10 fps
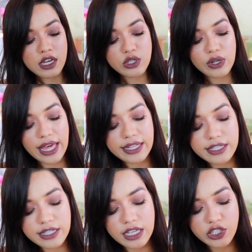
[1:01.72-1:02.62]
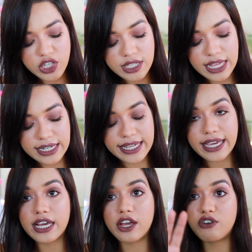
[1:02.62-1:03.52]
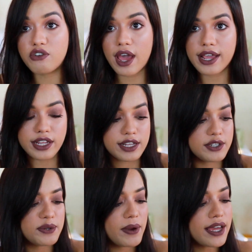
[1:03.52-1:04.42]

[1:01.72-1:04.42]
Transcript: so let's just dig right into